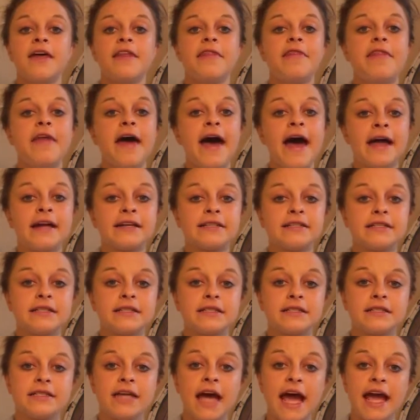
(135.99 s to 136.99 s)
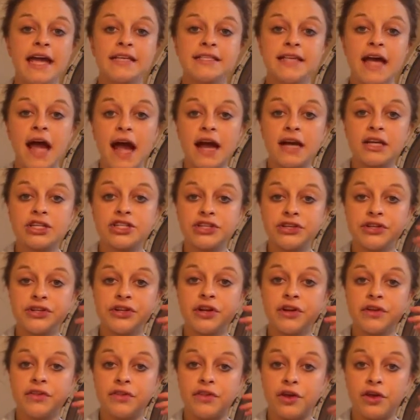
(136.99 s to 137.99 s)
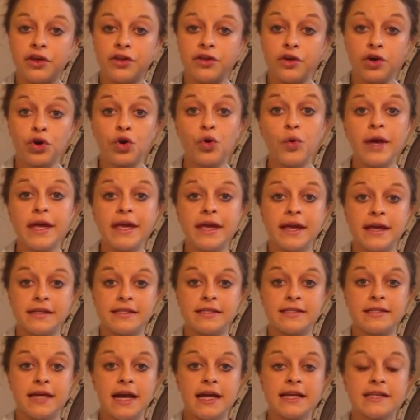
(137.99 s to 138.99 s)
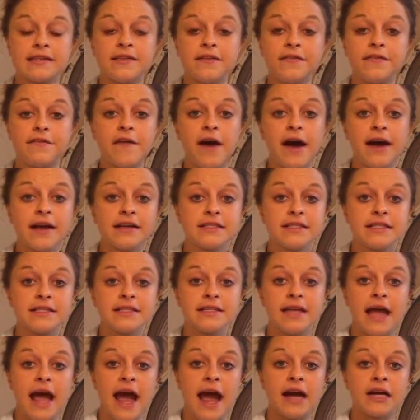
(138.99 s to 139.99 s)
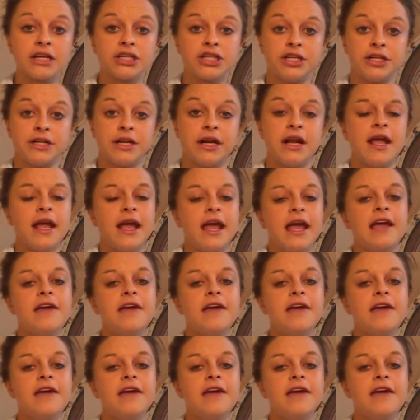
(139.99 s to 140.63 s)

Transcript: that takes action the quickest, takes the fastest action,